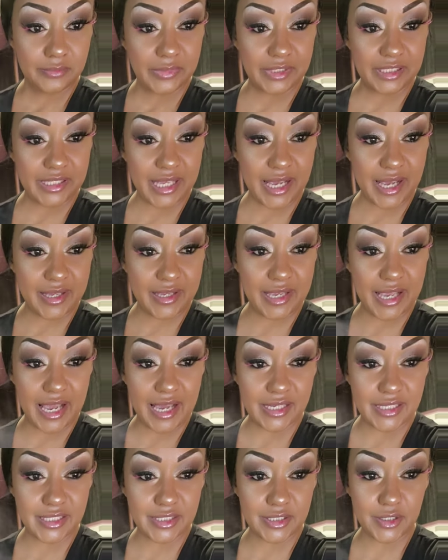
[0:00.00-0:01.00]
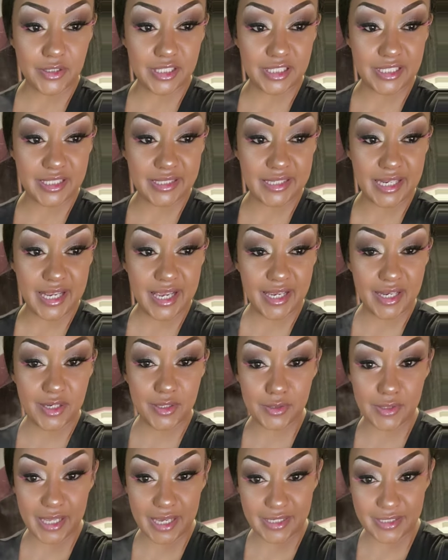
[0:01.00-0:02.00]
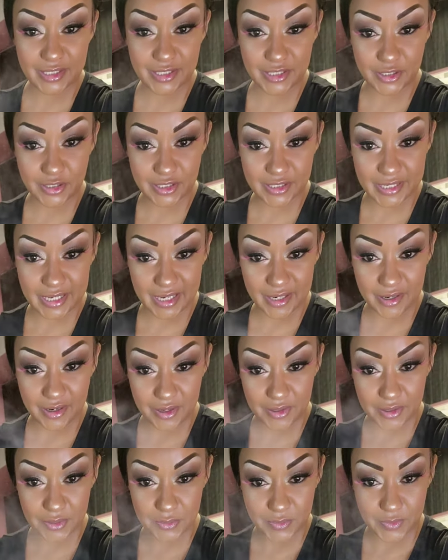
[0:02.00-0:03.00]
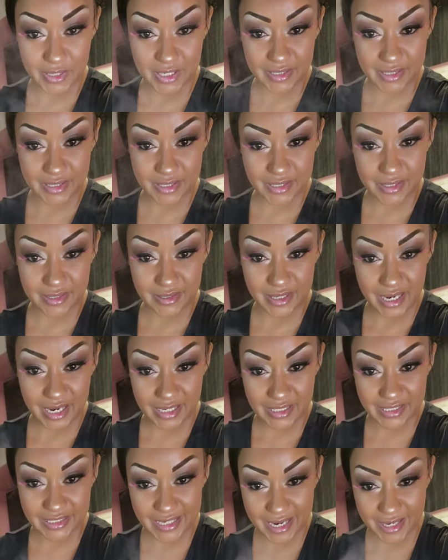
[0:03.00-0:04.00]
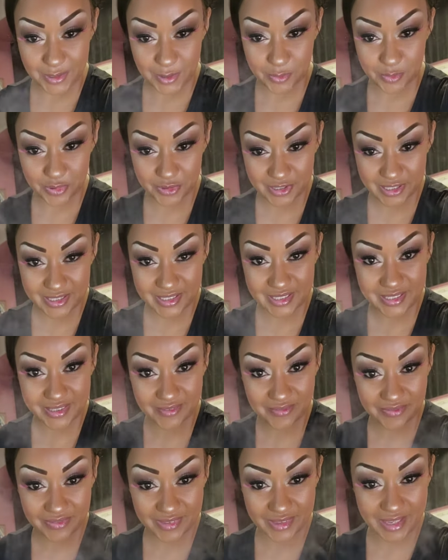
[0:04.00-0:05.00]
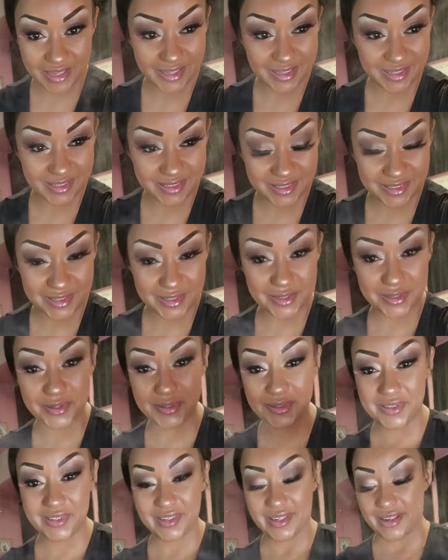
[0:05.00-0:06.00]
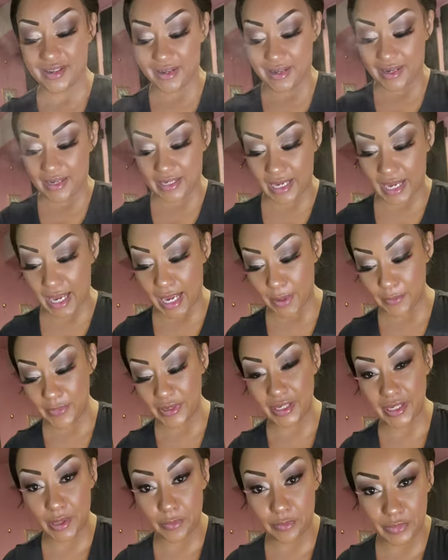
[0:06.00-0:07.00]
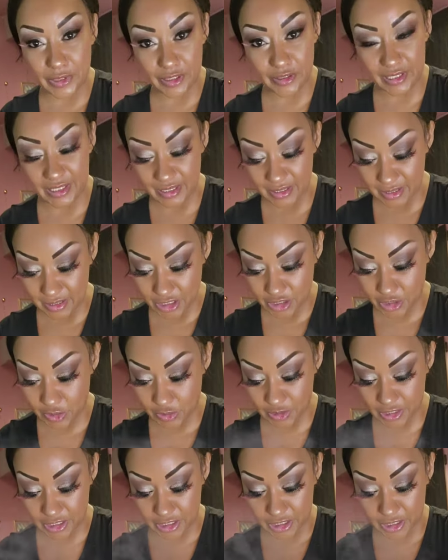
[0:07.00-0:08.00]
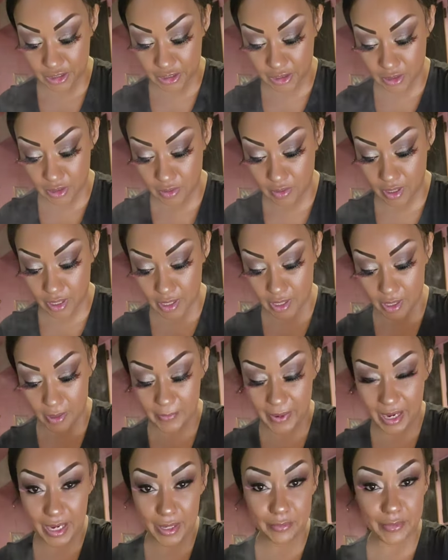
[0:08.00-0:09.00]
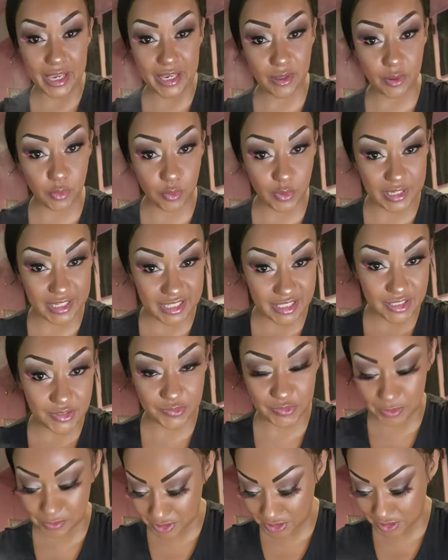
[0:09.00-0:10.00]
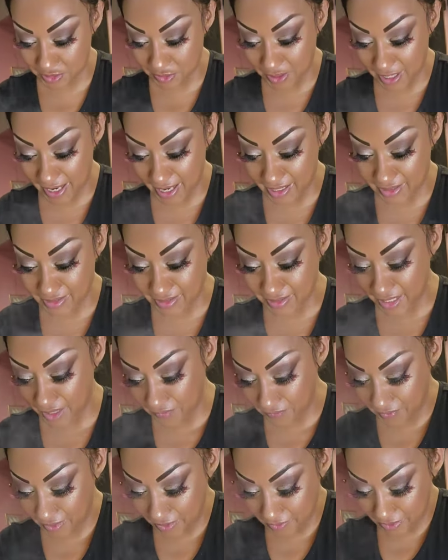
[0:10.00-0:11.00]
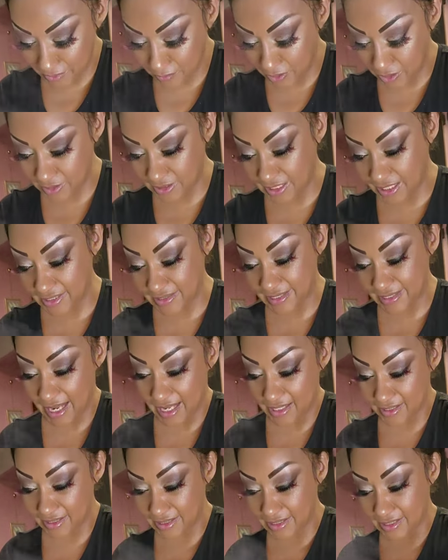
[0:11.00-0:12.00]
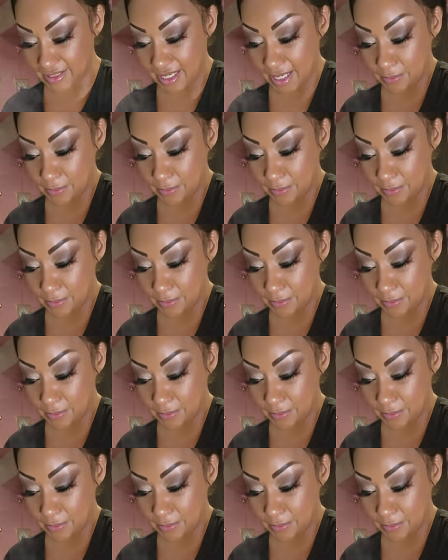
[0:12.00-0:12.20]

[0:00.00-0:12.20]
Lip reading: But that, yeah, so the steak, who likes their steak all the way done? Eyeshadow pretty. Thank you. Yeah, I'm in the beauty industry too. I make wigs from scratch. I'm very multi-talented.